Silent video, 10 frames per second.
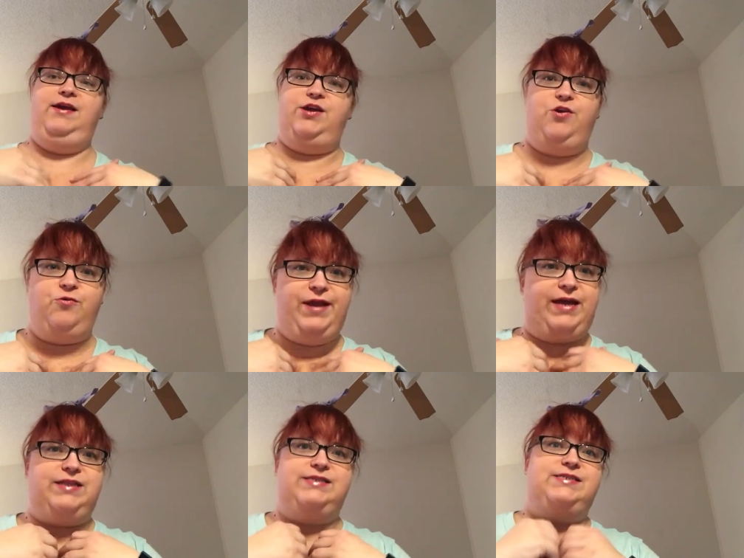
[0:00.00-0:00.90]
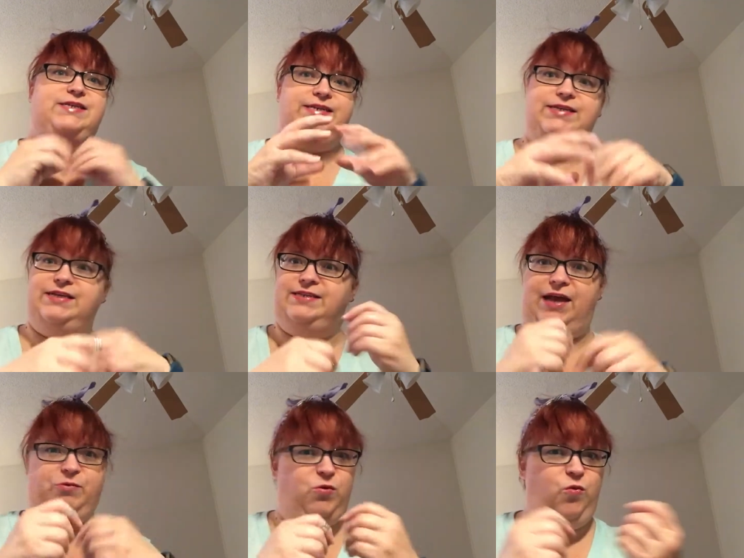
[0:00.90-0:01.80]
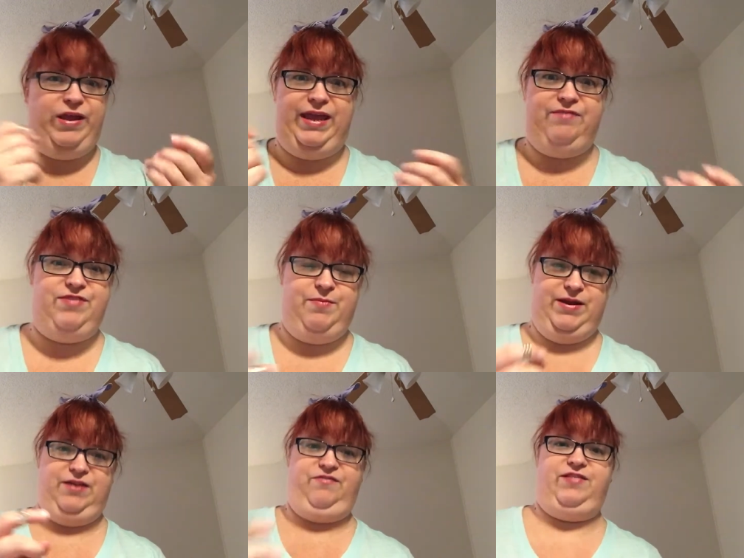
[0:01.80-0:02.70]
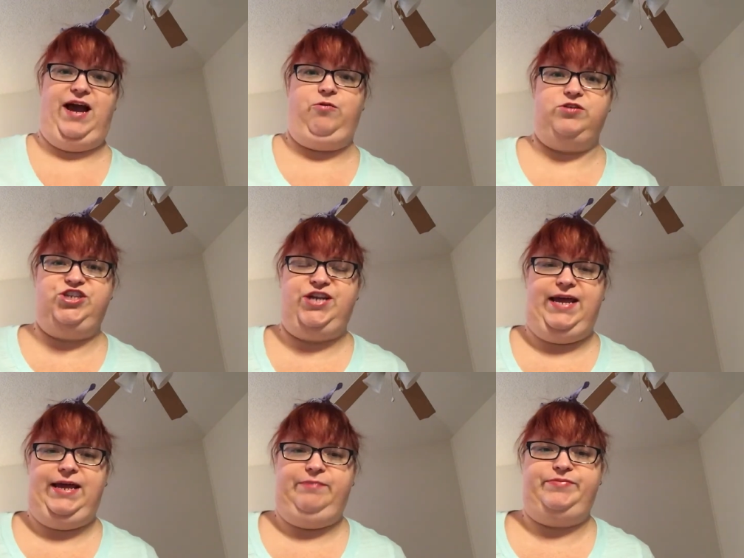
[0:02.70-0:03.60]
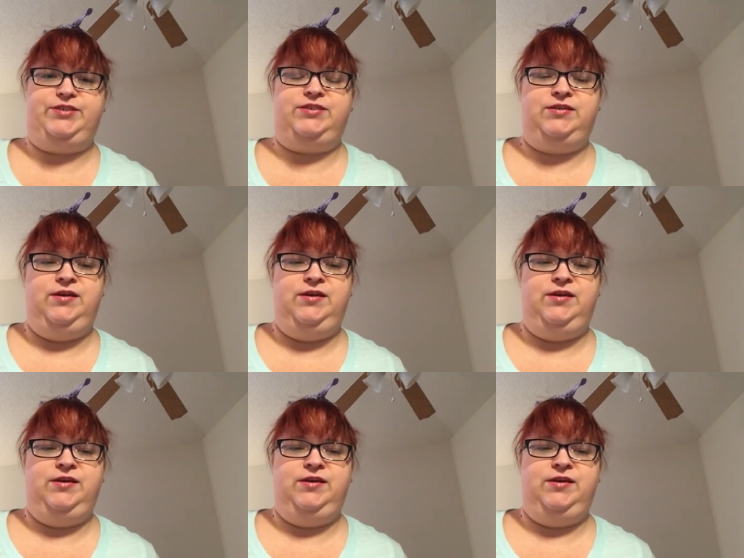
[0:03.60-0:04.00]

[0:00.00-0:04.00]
you know, necklaces. I would weave them into flower shapes.